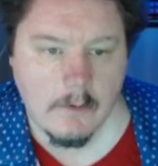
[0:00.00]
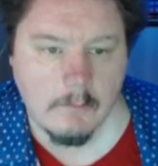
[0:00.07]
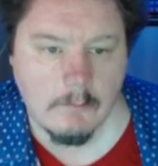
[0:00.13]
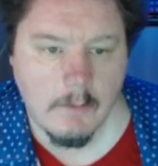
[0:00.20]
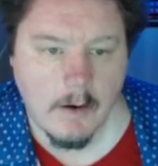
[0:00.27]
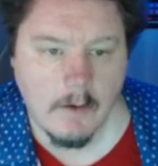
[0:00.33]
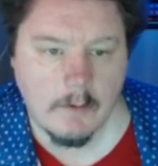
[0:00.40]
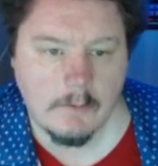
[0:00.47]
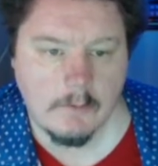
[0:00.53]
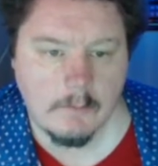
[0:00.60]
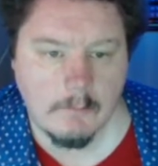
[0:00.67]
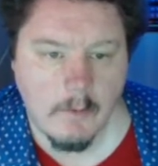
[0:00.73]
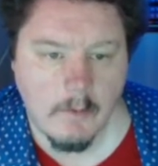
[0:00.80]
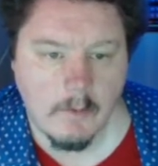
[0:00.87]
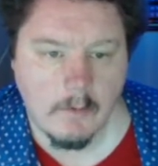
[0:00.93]
Much
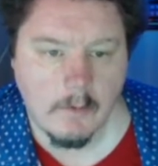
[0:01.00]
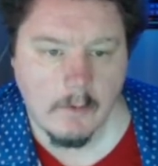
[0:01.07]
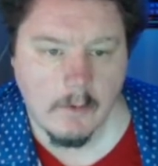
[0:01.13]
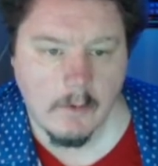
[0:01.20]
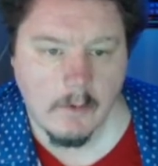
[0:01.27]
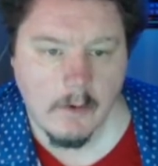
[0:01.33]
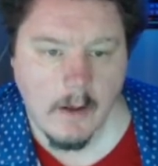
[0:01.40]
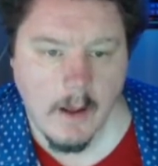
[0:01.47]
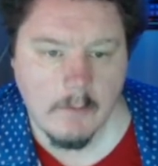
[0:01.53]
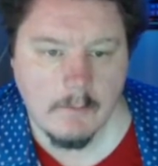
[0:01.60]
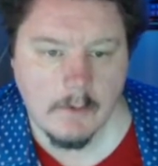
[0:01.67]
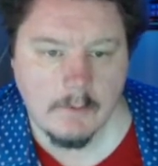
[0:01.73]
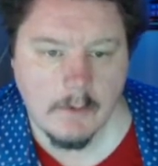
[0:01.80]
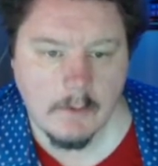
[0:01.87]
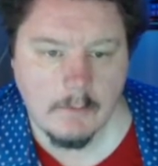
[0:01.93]
more,
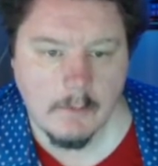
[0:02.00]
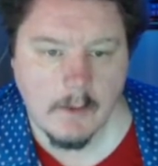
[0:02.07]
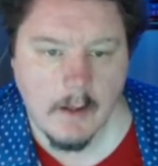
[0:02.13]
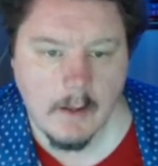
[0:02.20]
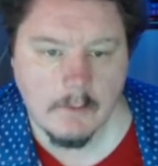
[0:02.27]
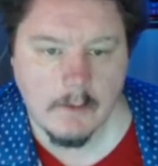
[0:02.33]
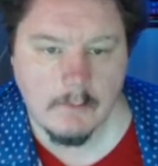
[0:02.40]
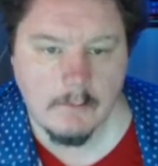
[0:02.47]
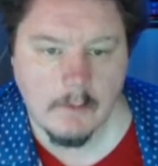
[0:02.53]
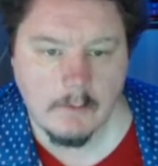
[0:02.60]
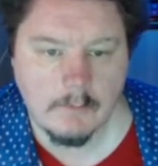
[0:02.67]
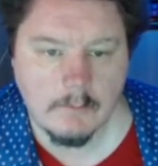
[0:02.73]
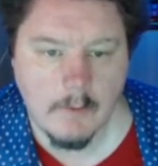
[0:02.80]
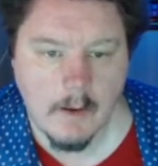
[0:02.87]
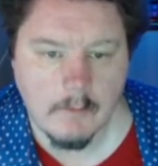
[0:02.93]
ever since we had the
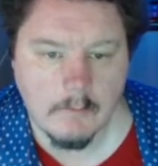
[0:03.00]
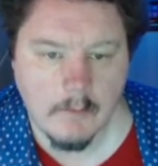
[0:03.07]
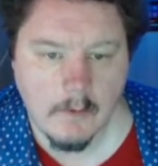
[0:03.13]
first draft